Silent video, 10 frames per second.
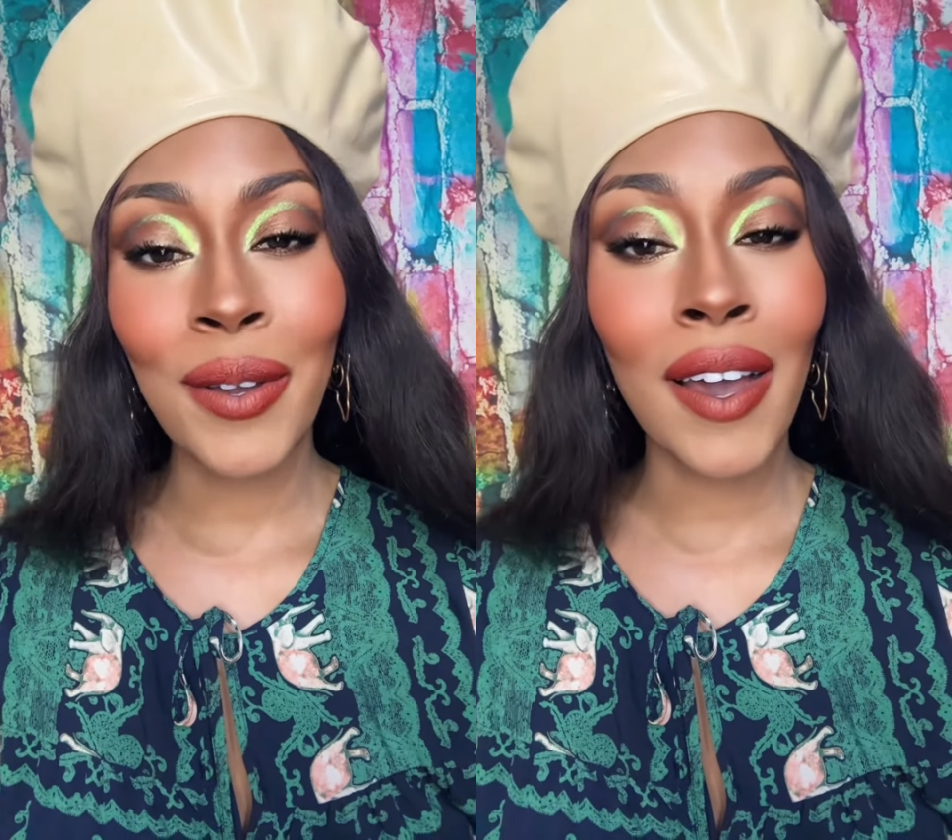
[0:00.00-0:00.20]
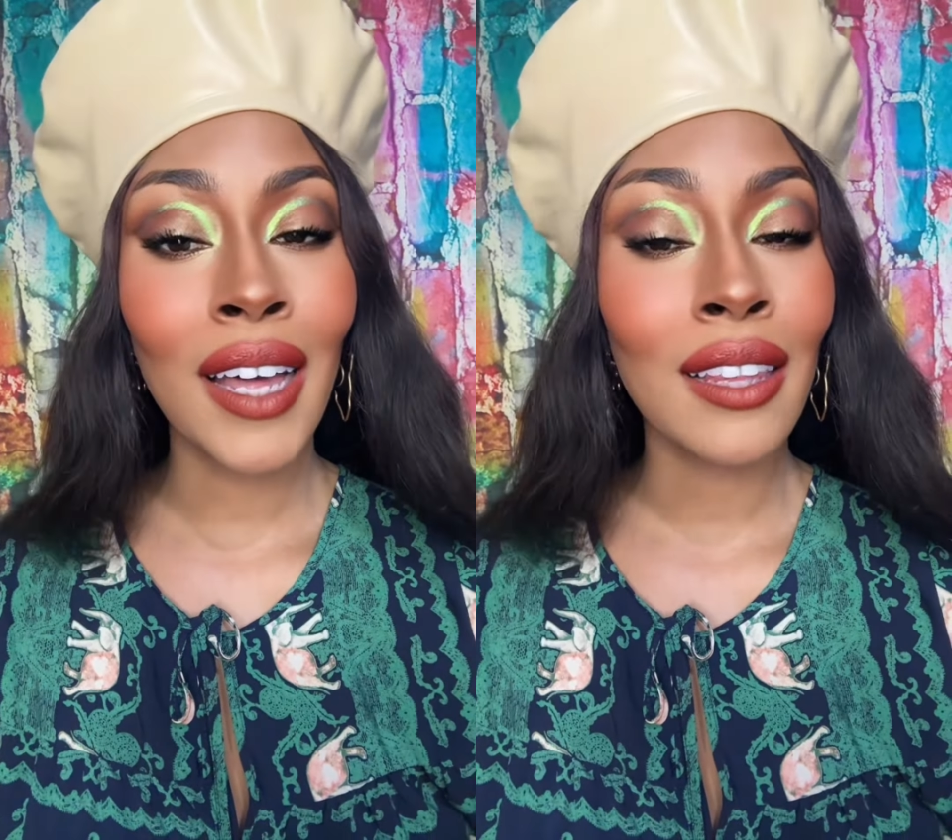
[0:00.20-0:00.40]

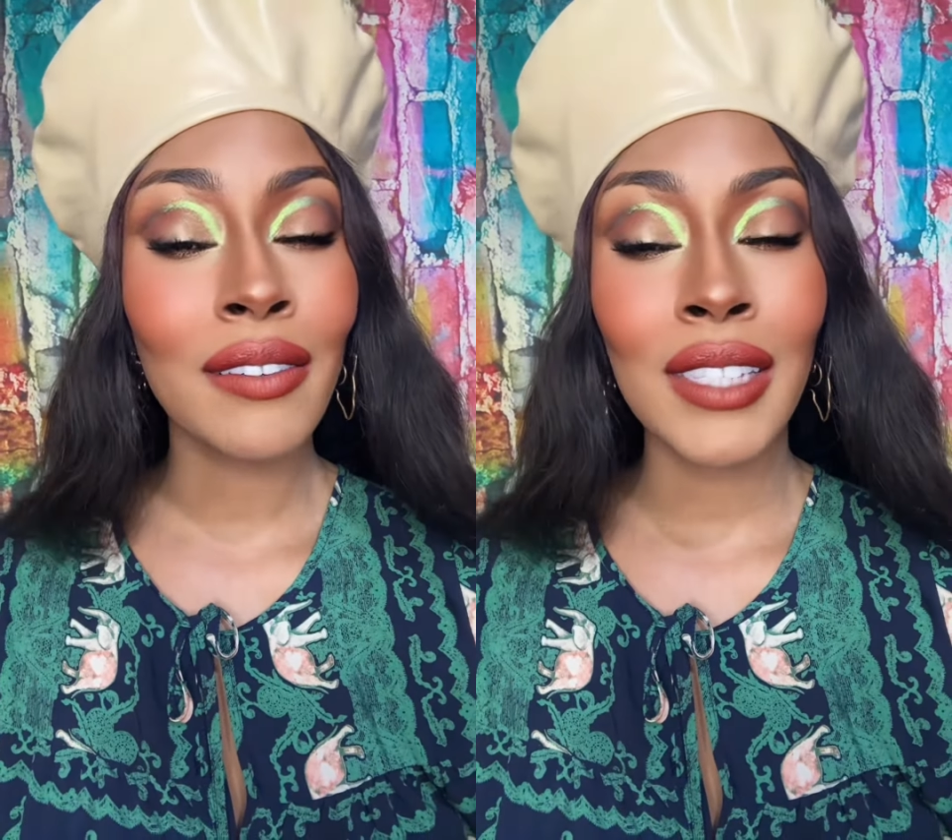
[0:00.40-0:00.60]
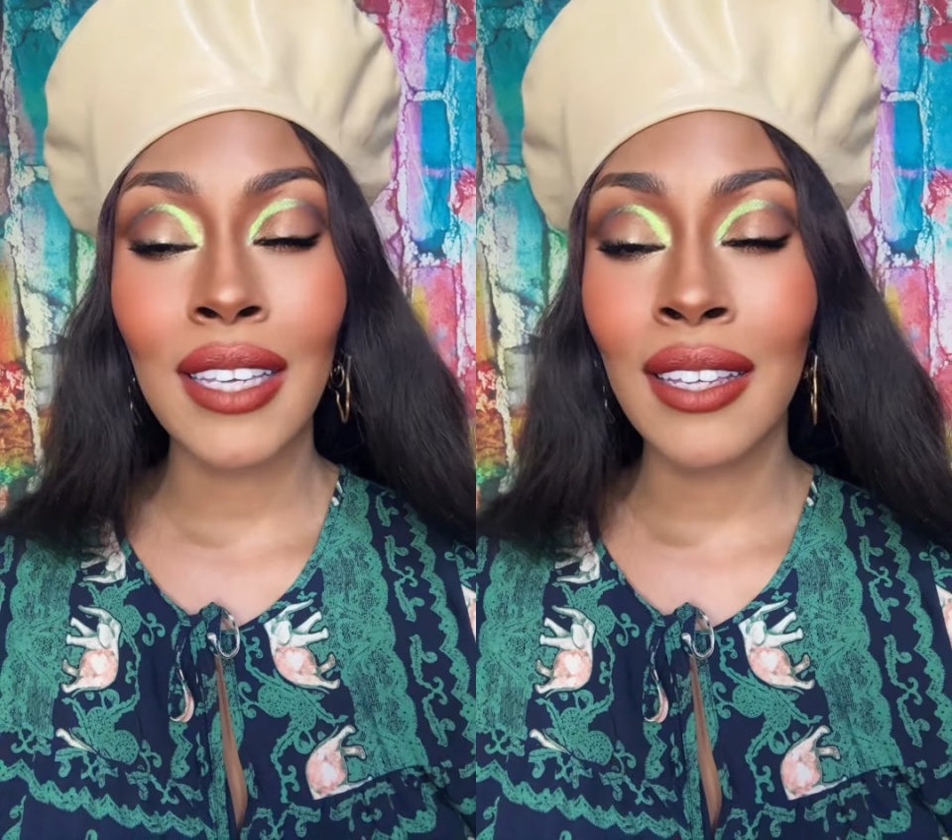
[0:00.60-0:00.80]
how I love
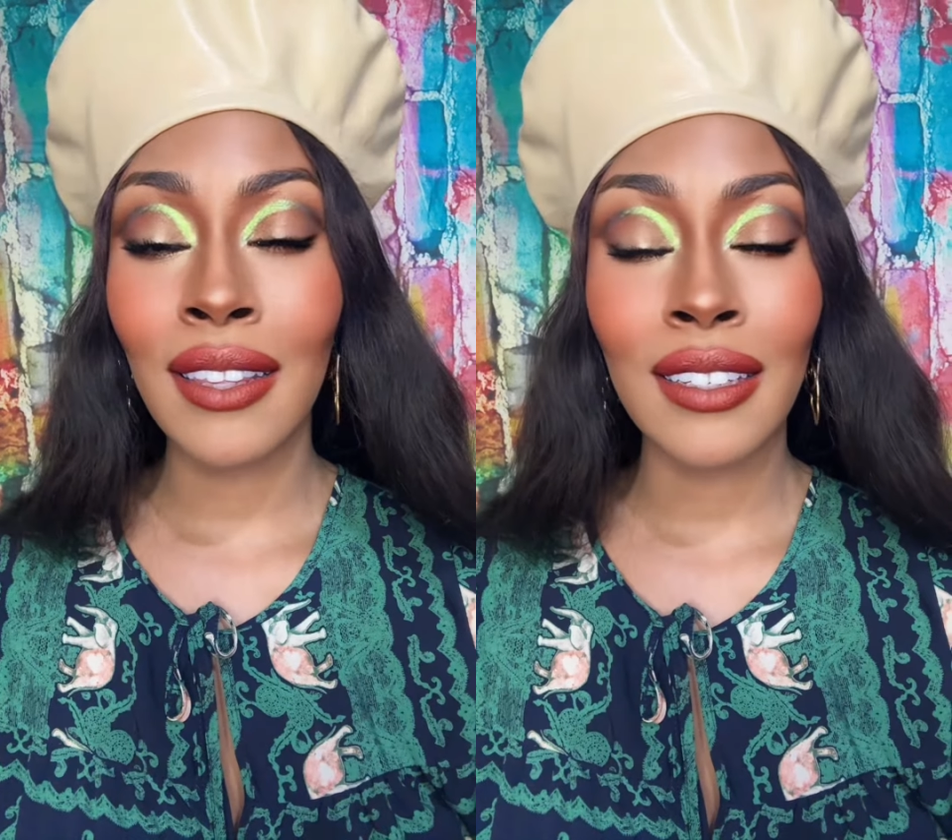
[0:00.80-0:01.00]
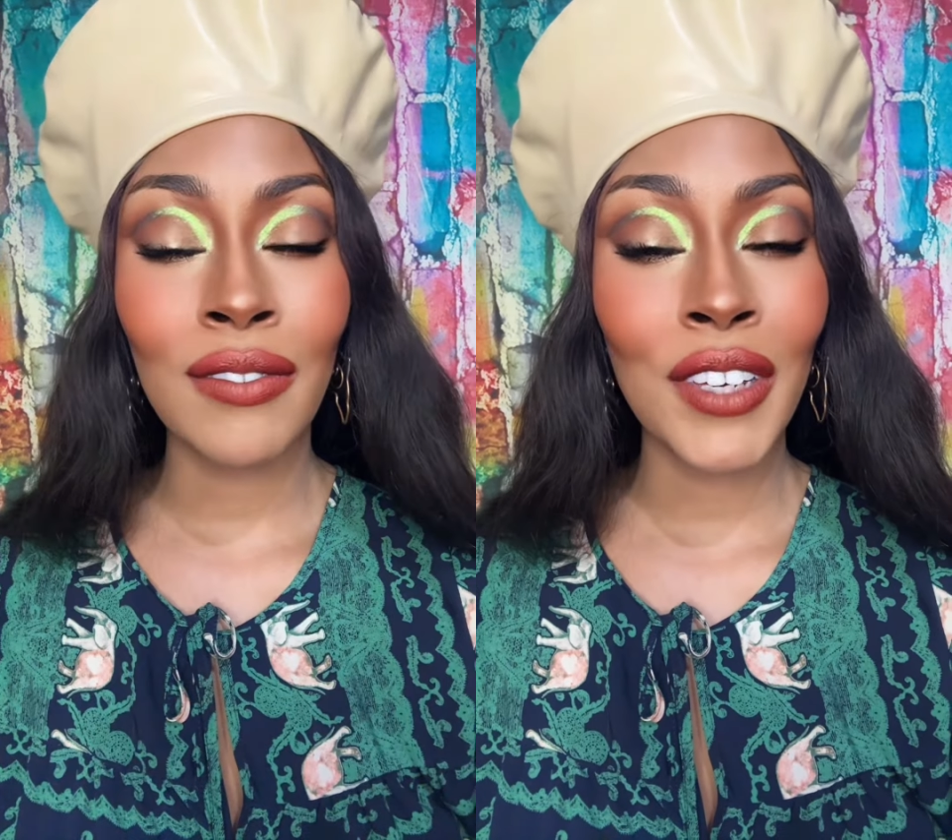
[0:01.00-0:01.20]
to end
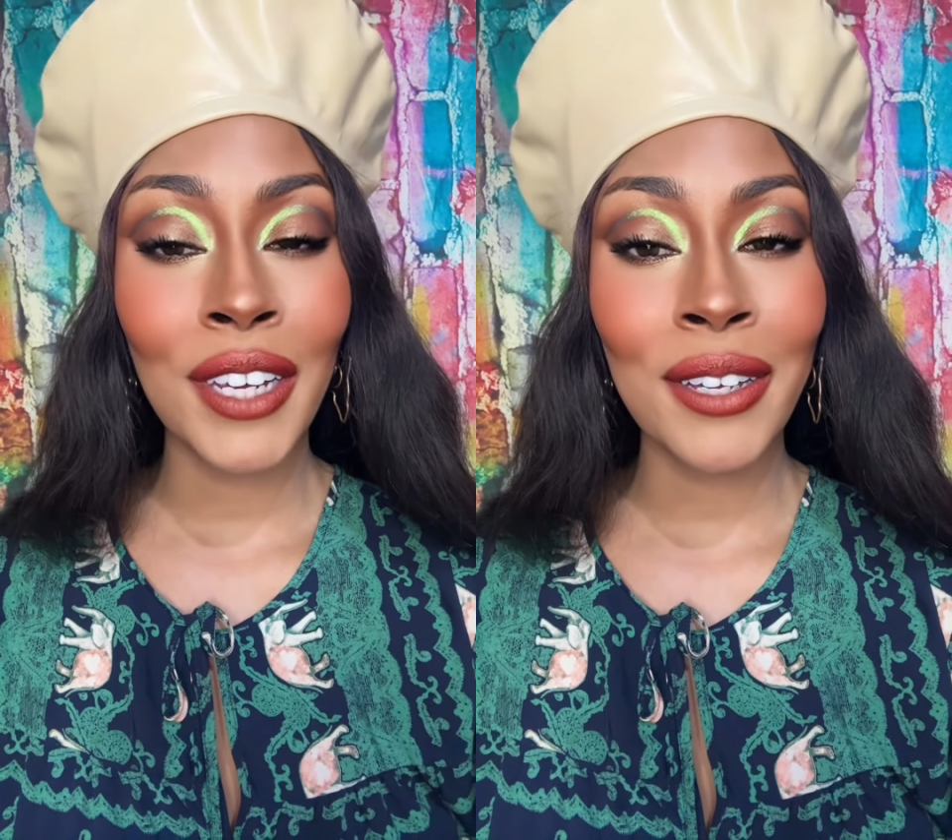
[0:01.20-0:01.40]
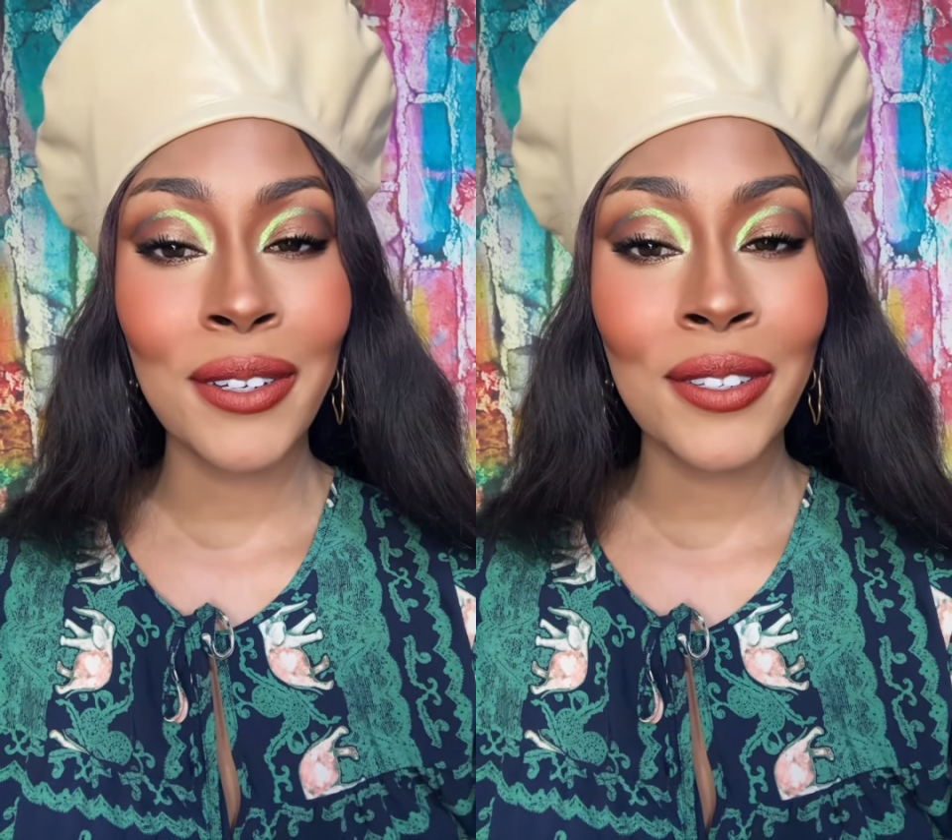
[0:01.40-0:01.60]
these
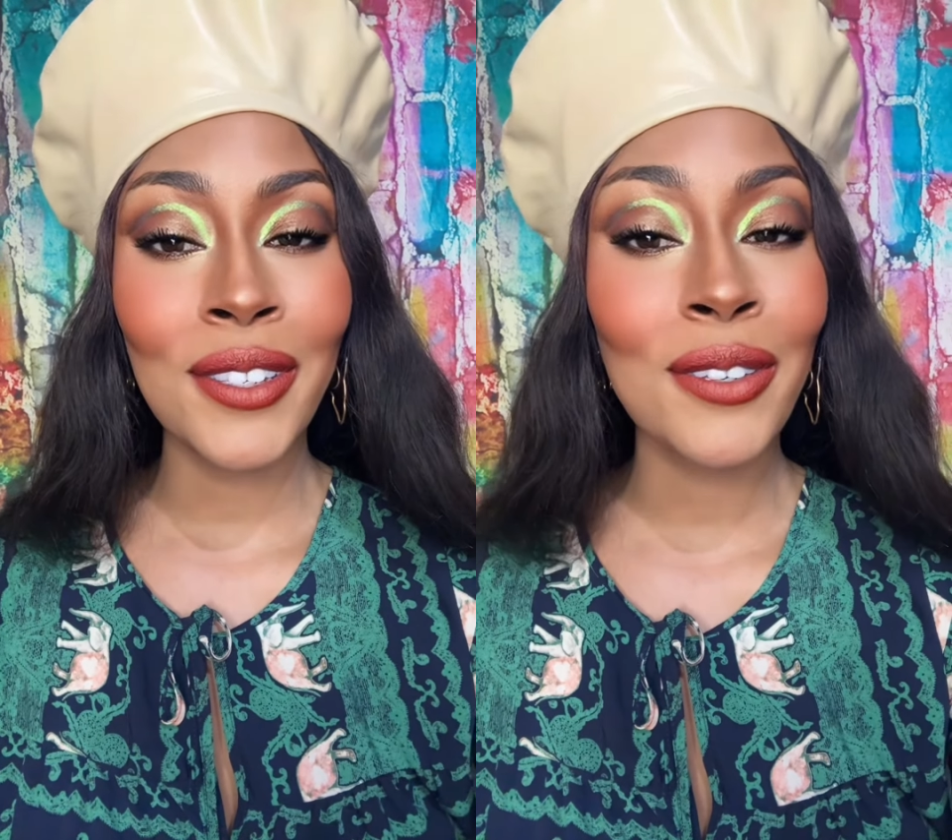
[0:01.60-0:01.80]
videos.